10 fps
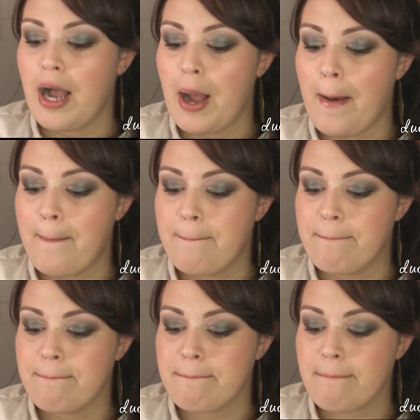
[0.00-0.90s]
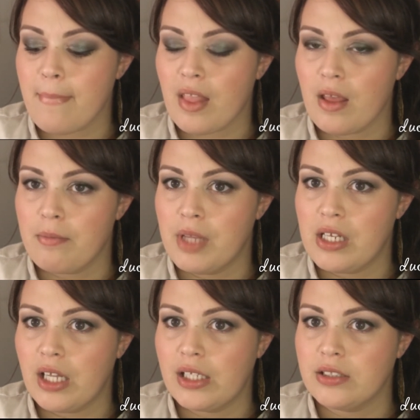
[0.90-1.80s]
um,
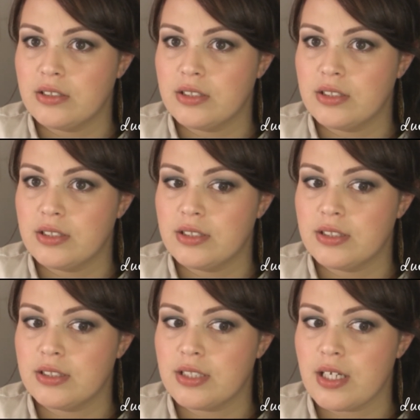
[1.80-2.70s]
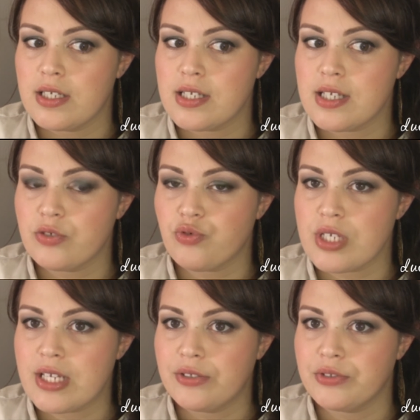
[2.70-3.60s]
midnight
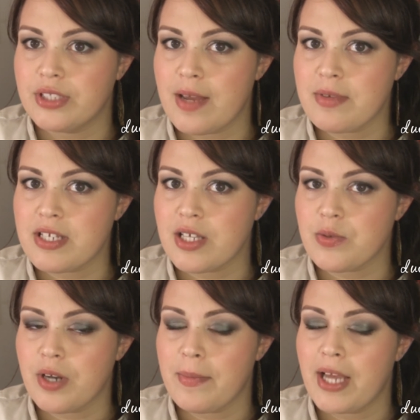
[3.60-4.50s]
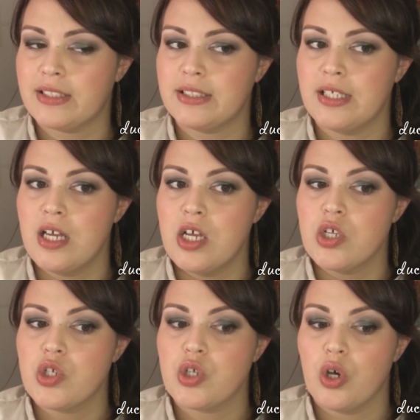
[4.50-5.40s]
Central Standard Time because that's what I'm at.
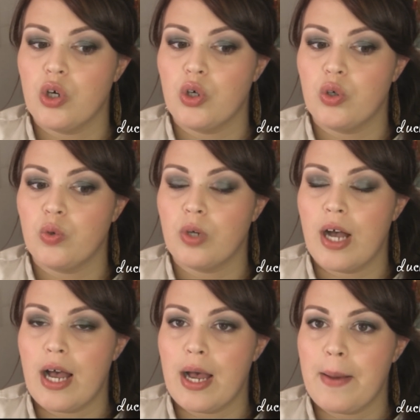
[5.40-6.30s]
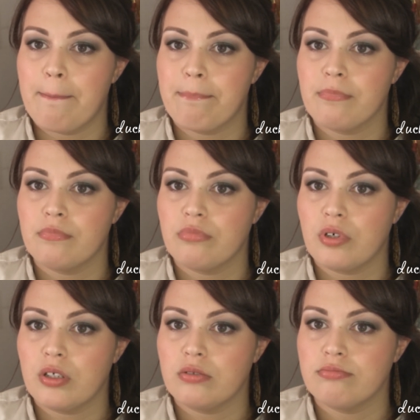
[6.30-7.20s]
So, um,
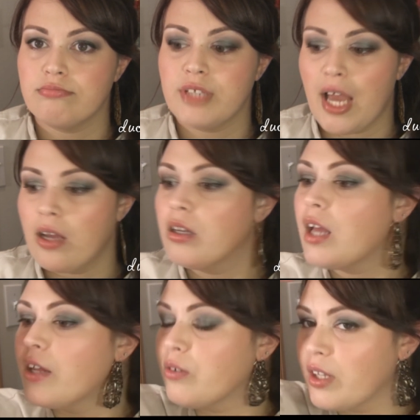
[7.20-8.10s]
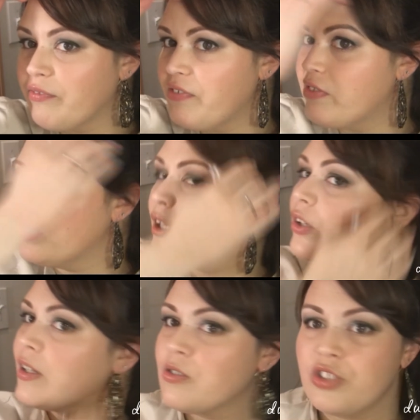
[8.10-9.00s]
yeah. And you get a
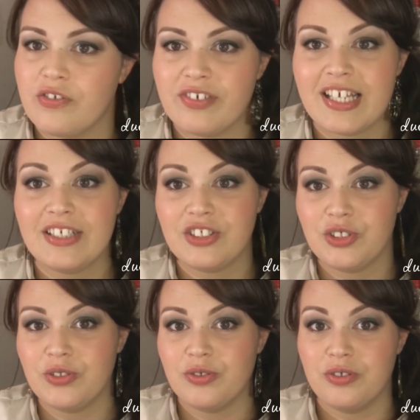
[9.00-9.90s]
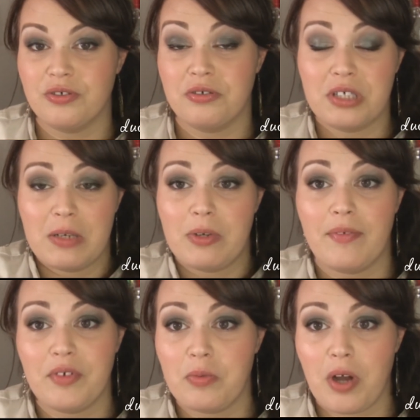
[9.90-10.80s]
$15 gift certificate to get
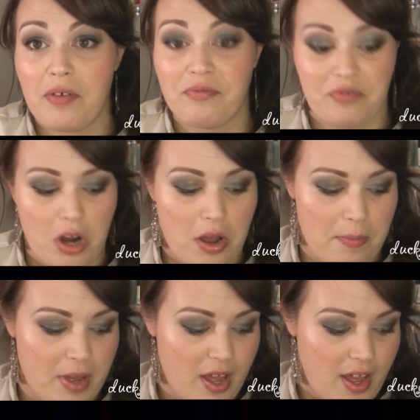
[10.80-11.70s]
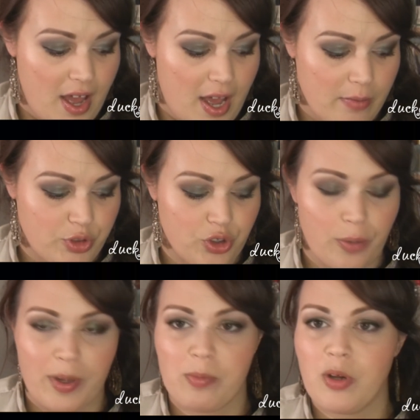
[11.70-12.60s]
whatever you want from um,
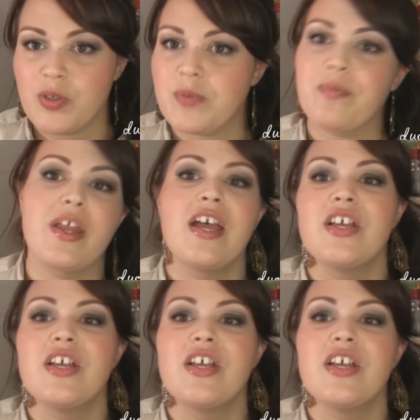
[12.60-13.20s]
Sugar Bear Bows.